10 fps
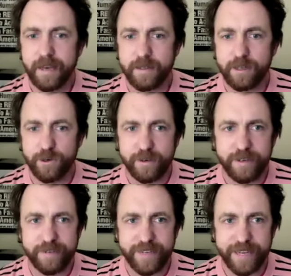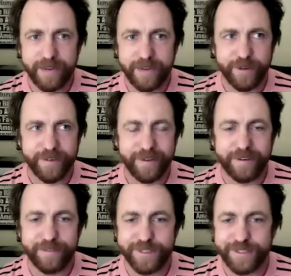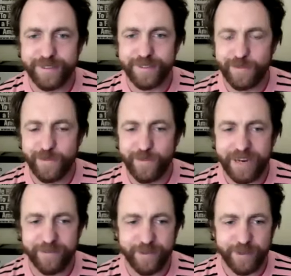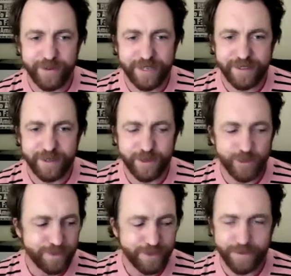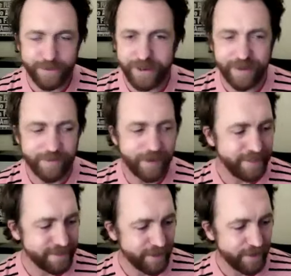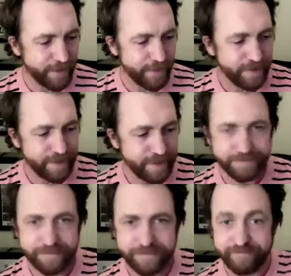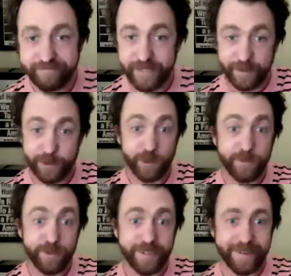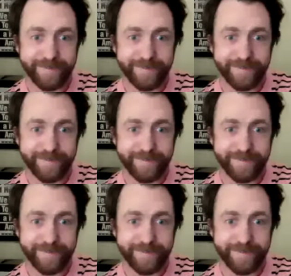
Hello, good evening, everyone. Uh, we're just waiting for the rest of the group to uh, come on in, so um, enjoy the music.